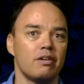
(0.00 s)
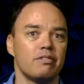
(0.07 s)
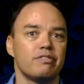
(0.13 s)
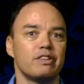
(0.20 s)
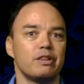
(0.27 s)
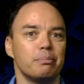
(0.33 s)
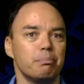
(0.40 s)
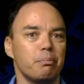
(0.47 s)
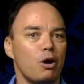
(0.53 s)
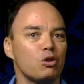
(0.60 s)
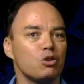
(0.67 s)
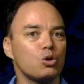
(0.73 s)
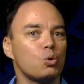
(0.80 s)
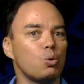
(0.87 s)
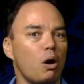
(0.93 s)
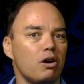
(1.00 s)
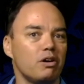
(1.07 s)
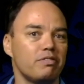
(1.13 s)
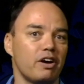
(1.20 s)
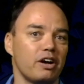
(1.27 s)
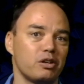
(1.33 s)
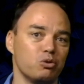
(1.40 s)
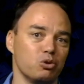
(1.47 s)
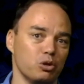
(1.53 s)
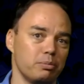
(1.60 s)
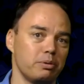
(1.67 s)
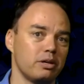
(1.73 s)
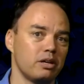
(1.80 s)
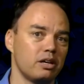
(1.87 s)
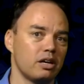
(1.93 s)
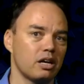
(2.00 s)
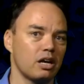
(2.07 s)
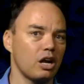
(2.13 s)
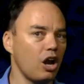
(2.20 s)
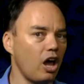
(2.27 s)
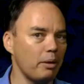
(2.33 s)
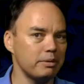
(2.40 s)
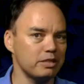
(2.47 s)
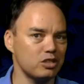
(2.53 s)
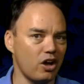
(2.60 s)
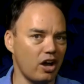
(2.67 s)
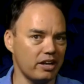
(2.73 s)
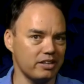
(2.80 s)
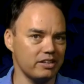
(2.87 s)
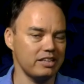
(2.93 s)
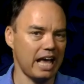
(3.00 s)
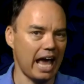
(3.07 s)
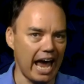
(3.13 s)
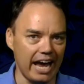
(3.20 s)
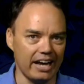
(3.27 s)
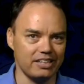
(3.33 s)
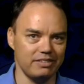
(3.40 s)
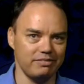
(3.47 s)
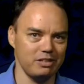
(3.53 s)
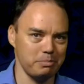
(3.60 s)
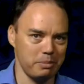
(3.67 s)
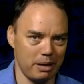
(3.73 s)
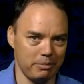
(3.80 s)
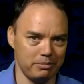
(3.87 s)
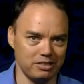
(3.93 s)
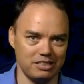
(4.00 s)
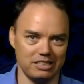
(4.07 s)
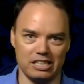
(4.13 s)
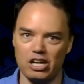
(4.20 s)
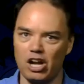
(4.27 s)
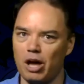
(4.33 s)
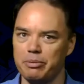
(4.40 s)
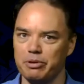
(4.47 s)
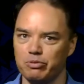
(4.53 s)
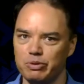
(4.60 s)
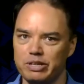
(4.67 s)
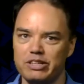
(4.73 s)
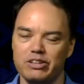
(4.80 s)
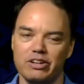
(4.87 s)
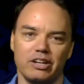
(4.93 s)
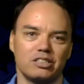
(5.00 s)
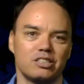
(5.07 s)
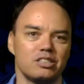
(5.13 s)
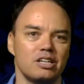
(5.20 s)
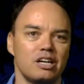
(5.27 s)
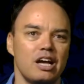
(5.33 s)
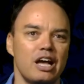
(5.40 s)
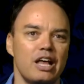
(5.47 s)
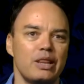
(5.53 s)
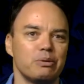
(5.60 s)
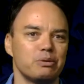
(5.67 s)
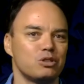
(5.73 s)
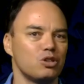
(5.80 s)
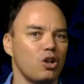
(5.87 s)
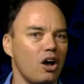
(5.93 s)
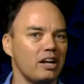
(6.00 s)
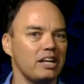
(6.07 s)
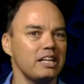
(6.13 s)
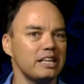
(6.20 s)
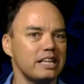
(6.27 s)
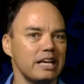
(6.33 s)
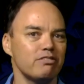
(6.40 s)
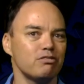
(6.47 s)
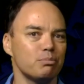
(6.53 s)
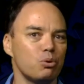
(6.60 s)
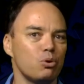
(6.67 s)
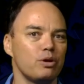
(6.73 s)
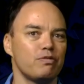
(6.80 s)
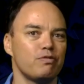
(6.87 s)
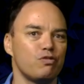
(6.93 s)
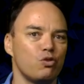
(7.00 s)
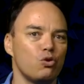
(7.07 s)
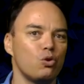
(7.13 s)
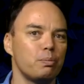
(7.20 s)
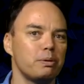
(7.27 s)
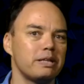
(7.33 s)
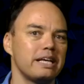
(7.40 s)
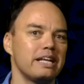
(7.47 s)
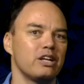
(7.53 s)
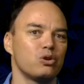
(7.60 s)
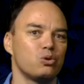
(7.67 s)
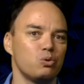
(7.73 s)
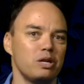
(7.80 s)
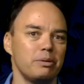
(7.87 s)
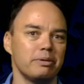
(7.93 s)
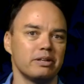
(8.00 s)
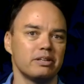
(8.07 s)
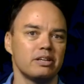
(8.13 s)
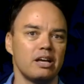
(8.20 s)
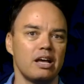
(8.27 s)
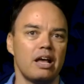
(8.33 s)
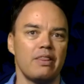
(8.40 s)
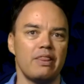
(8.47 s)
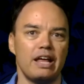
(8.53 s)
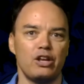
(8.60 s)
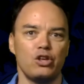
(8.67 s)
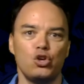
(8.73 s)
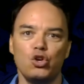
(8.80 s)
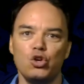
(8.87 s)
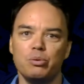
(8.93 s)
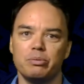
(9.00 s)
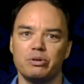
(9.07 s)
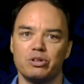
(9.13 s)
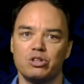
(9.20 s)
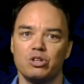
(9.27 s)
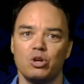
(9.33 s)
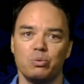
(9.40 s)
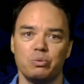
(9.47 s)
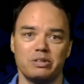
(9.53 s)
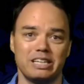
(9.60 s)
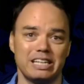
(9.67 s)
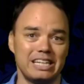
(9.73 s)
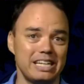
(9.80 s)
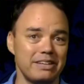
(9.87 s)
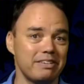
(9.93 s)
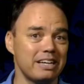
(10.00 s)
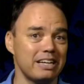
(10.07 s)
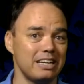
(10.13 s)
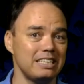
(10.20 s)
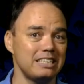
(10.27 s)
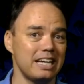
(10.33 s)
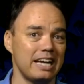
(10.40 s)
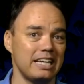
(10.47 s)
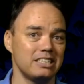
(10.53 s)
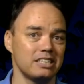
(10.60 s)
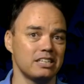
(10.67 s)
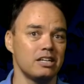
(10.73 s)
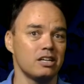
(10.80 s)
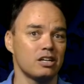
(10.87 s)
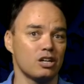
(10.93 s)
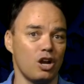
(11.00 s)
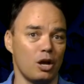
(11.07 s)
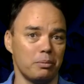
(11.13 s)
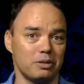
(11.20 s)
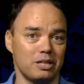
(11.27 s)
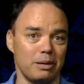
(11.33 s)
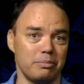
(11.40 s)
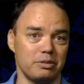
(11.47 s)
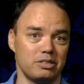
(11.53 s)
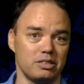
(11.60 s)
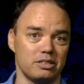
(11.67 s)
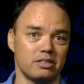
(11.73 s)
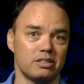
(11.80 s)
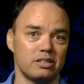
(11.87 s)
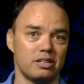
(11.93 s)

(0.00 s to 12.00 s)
For the most qualified group, climate scientists actively publishing climate research, there was 97.4% agreement that humans were significantly changing global temperature.